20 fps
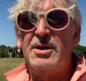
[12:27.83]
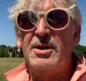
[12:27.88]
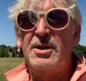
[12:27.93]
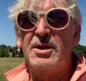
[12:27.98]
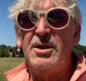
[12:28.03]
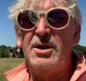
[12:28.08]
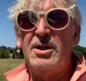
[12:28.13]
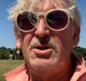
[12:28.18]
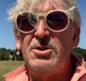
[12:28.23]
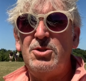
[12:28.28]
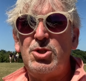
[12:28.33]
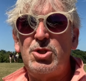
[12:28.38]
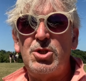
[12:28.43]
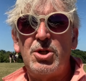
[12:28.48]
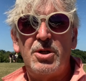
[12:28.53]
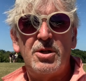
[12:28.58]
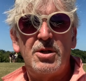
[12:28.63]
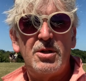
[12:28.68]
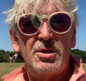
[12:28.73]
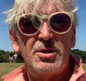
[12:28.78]
in
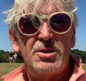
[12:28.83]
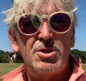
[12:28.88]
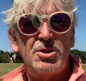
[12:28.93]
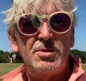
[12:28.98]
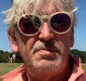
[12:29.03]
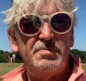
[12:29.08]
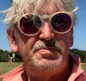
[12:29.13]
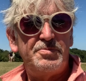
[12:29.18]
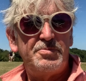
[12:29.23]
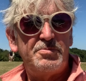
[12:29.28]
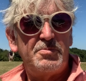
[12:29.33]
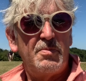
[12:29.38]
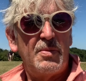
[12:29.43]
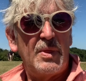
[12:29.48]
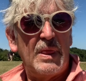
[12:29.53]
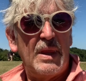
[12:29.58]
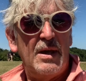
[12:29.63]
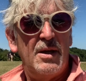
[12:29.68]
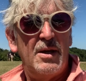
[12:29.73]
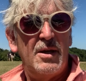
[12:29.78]
church
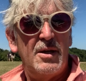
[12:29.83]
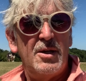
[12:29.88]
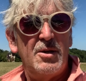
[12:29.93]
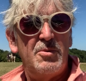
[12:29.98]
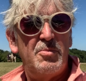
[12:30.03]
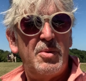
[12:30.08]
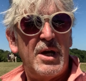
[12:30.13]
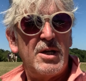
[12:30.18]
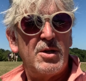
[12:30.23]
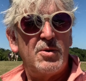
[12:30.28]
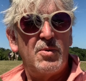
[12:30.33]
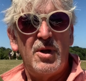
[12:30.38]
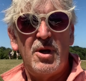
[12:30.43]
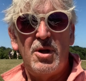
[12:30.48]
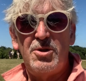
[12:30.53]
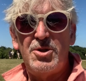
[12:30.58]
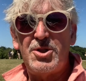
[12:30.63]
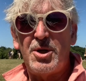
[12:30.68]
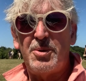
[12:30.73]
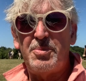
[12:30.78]
in Bakewell
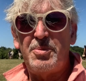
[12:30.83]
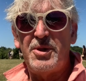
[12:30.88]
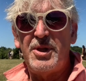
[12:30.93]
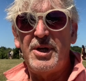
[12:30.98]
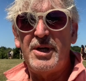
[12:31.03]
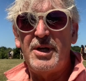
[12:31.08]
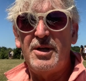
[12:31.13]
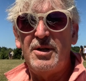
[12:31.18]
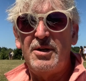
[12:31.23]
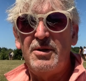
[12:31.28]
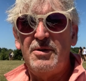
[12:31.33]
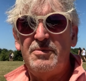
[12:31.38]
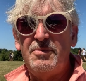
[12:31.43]
on top of the hill,